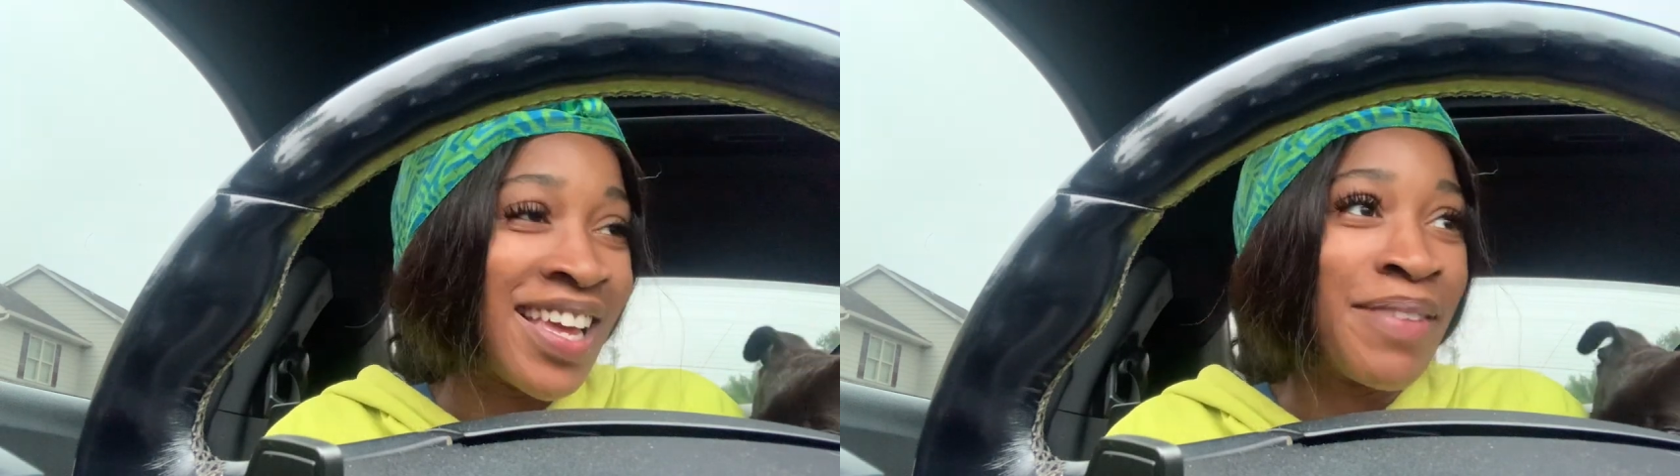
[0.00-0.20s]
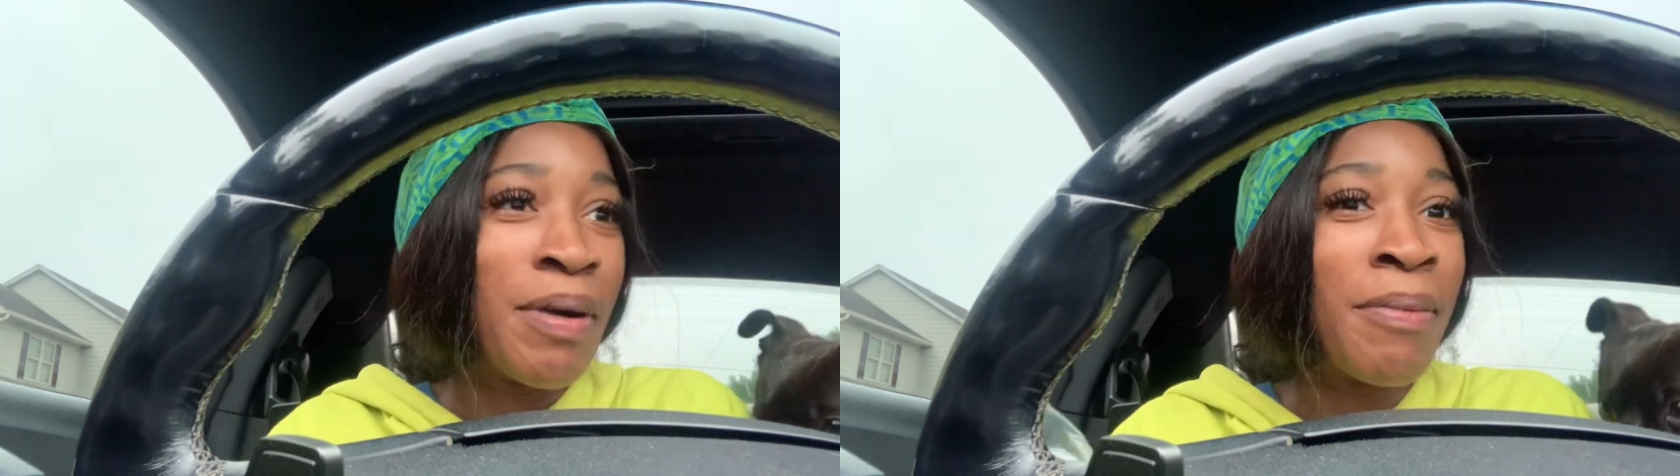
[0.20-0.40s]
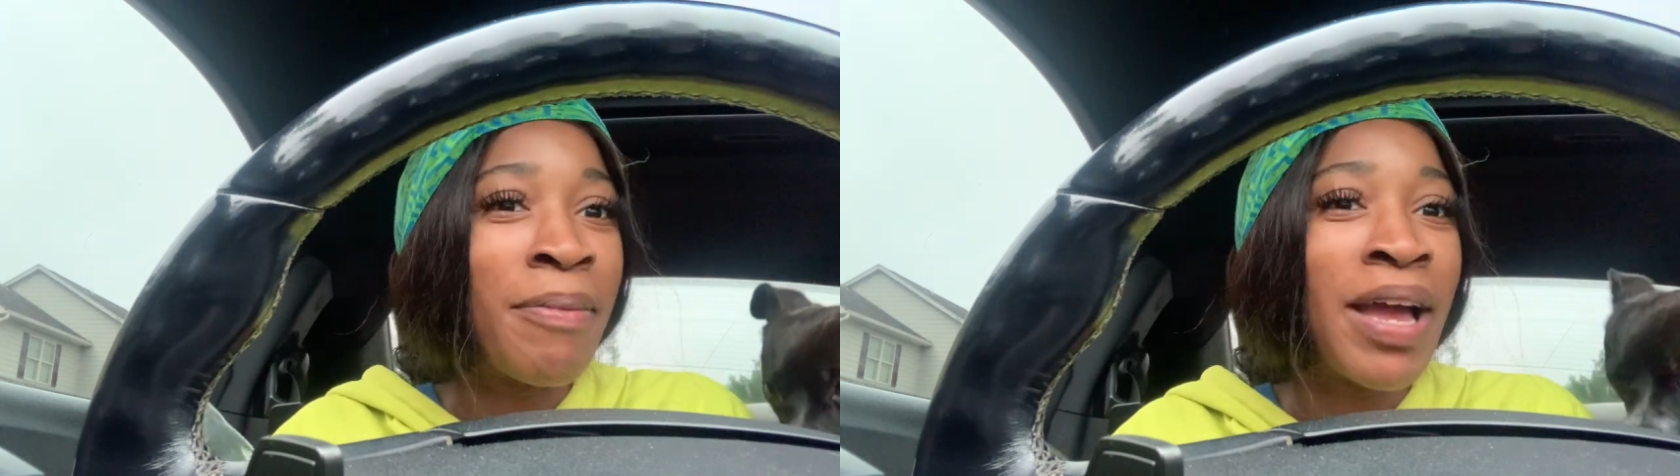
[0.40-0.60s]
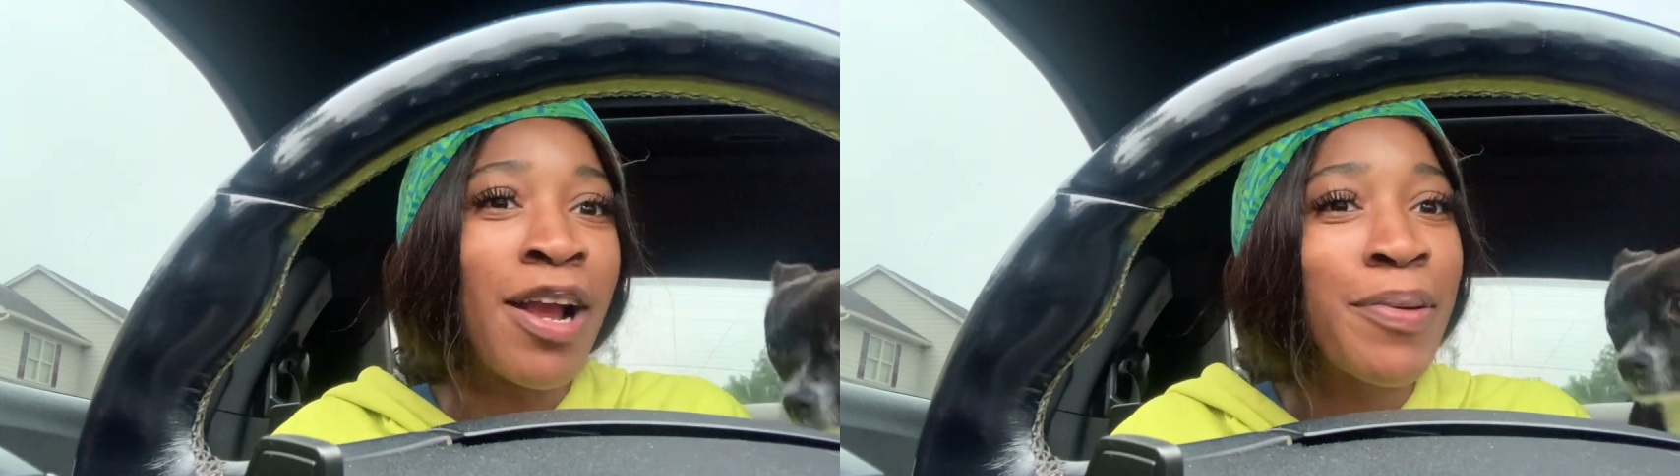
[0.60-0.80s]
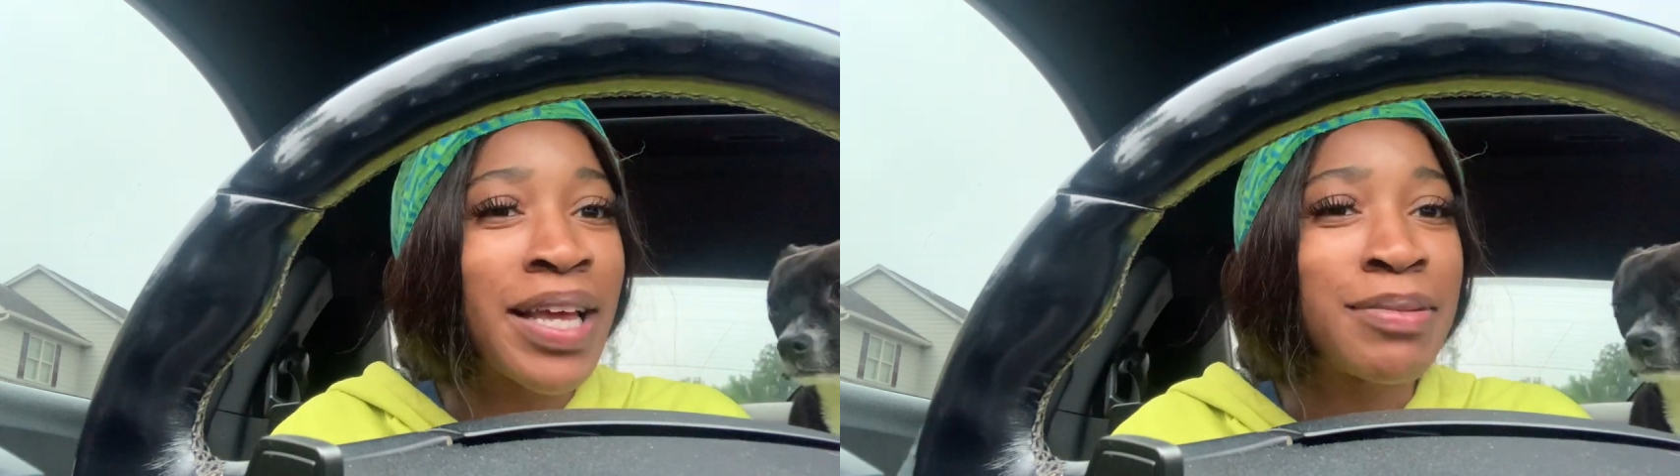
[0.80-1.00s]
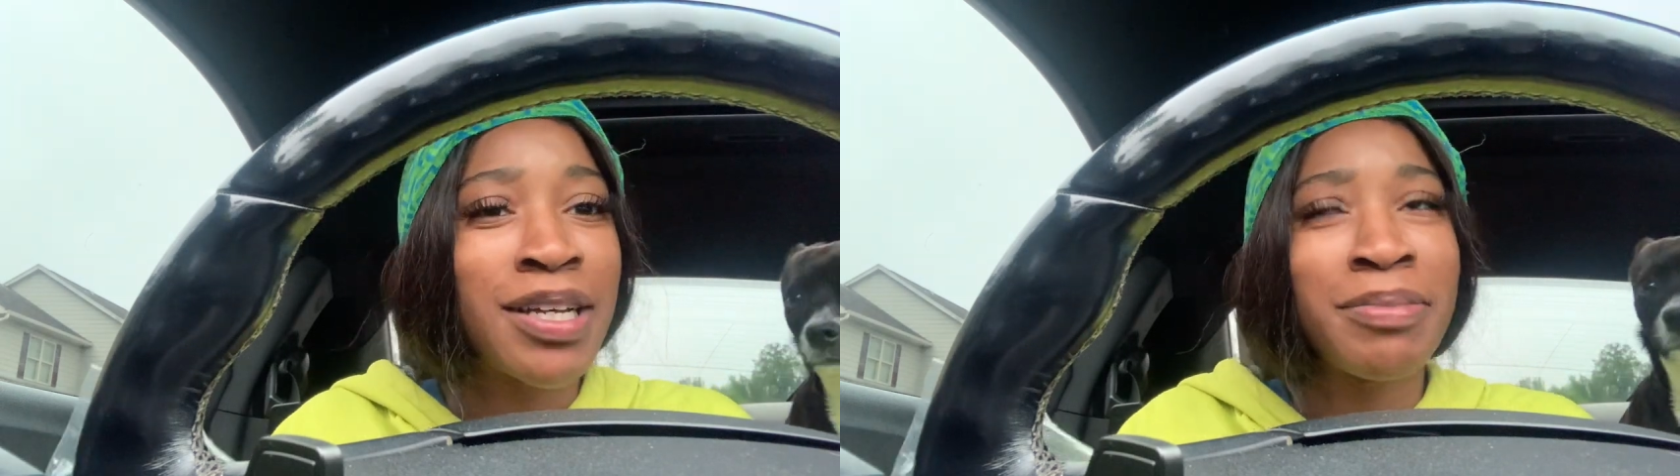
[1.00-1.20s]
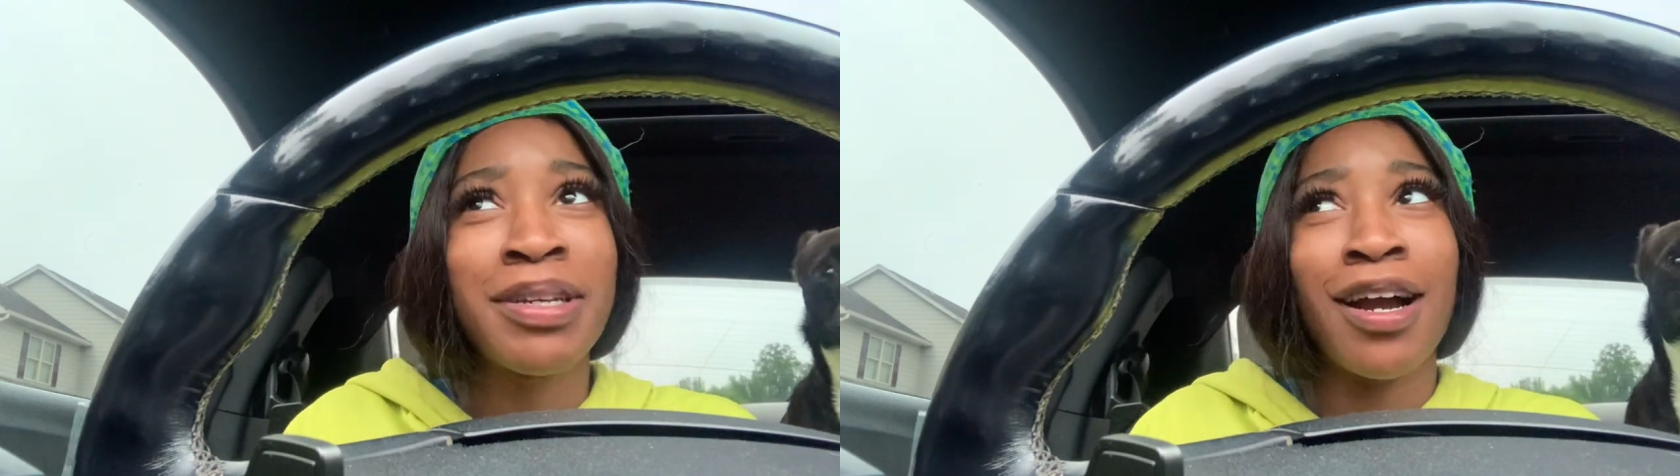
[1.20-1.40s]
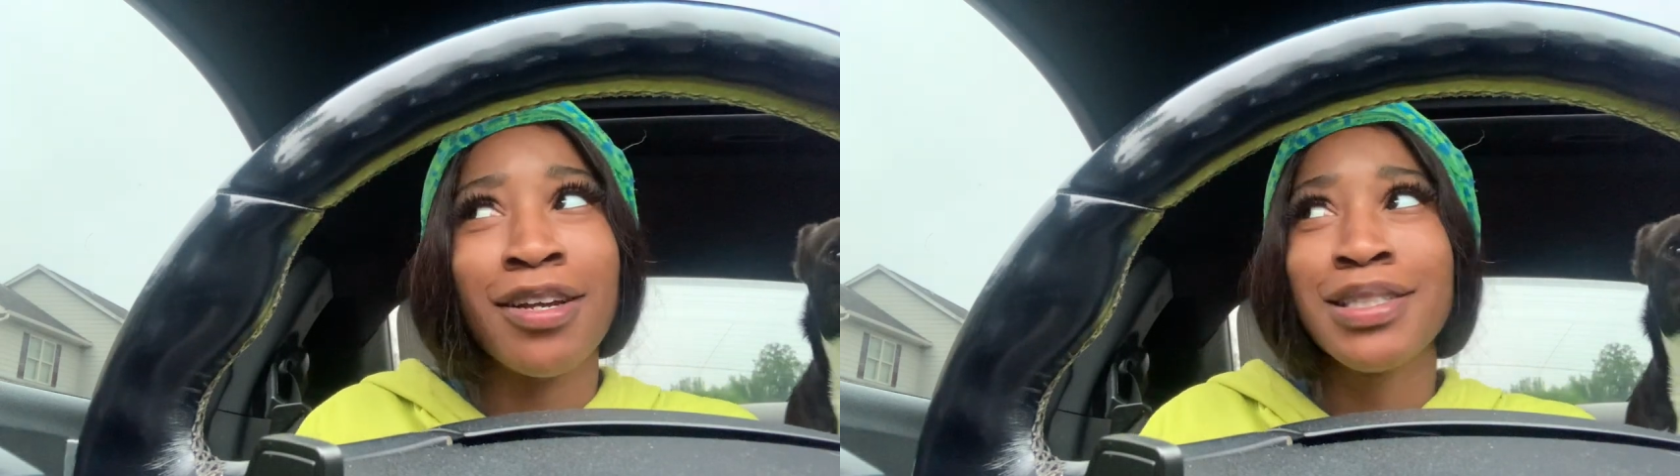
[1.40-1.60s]
my mama everybody keep telling
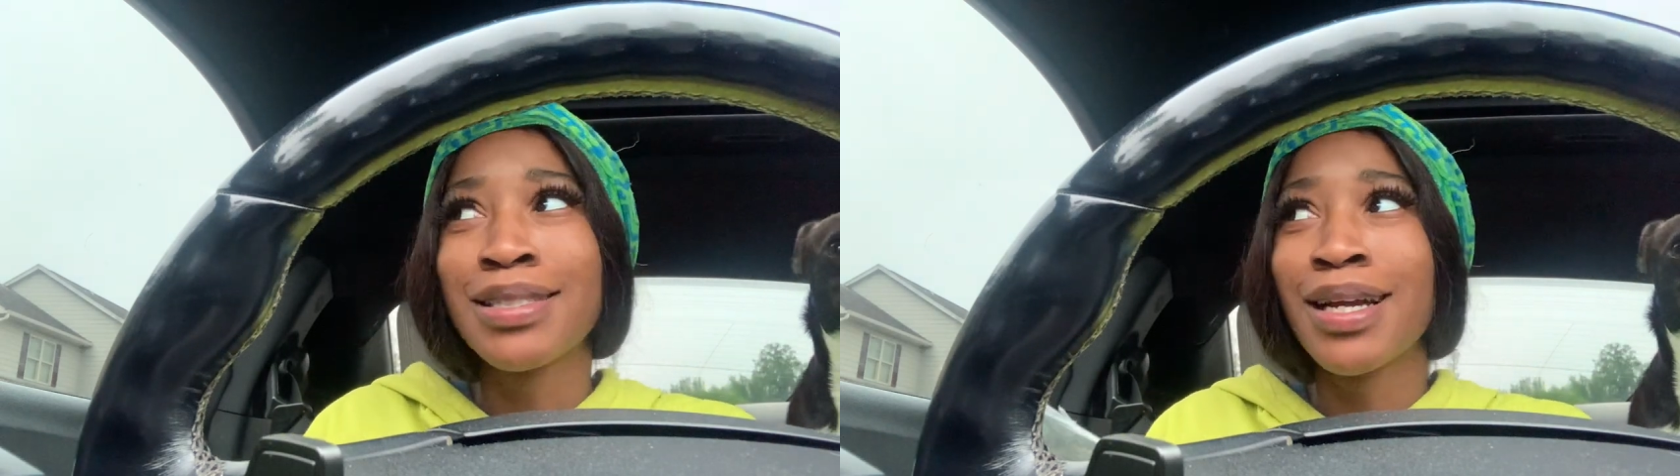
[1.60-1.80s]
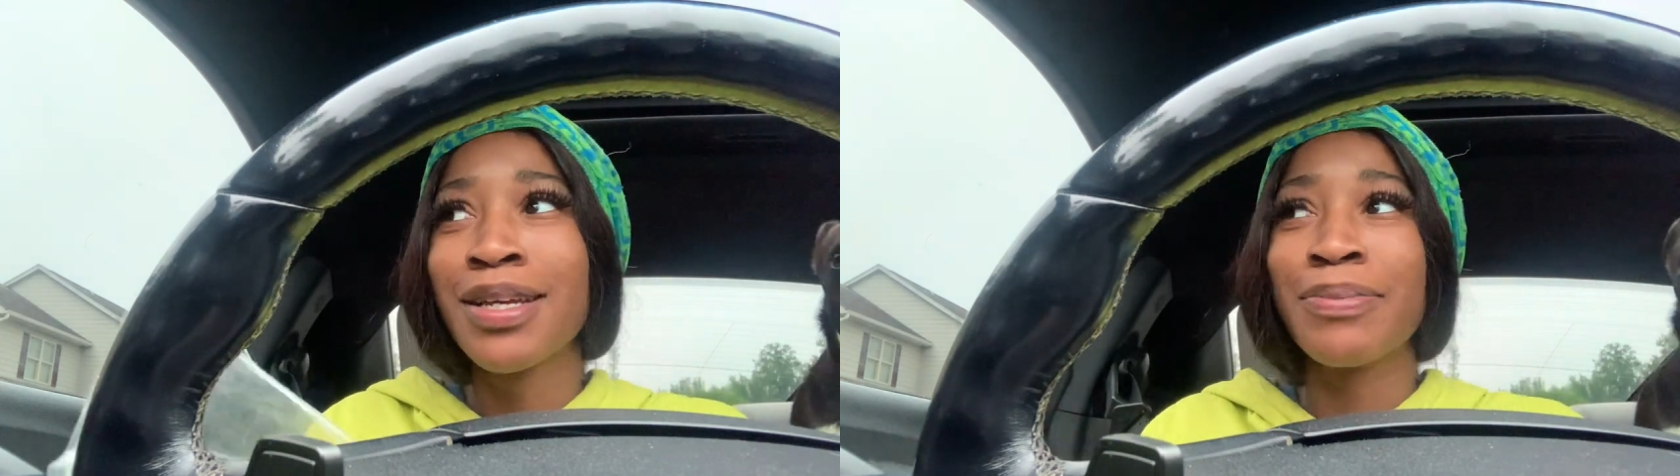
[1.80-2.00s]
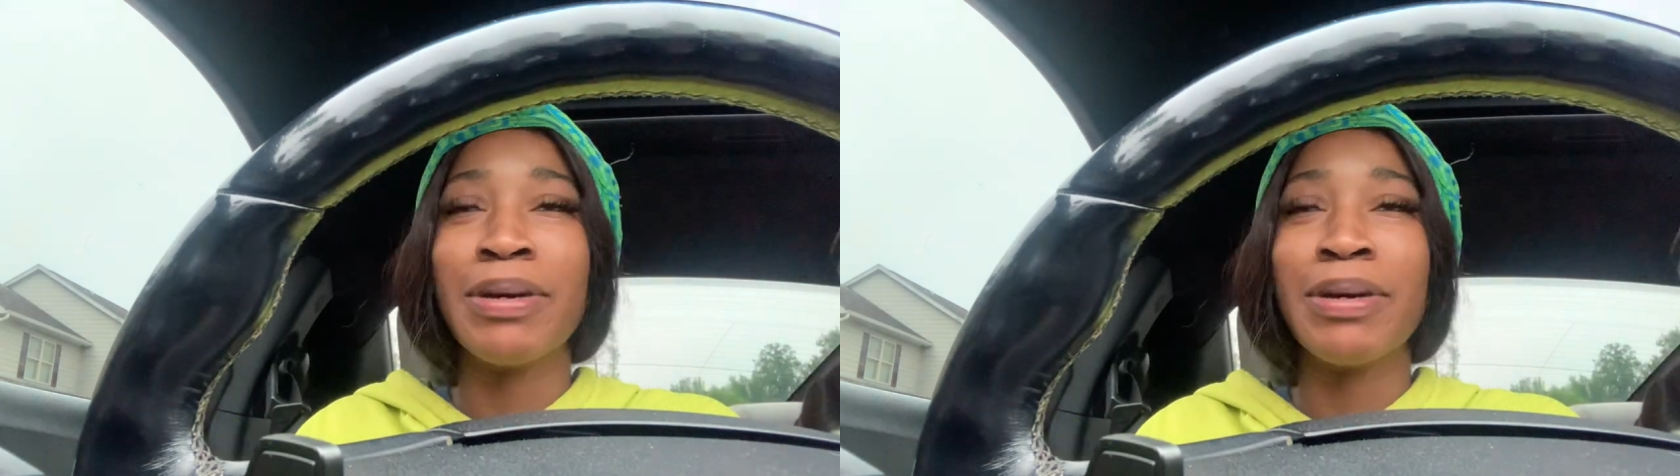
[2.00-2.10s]
me are you sure you,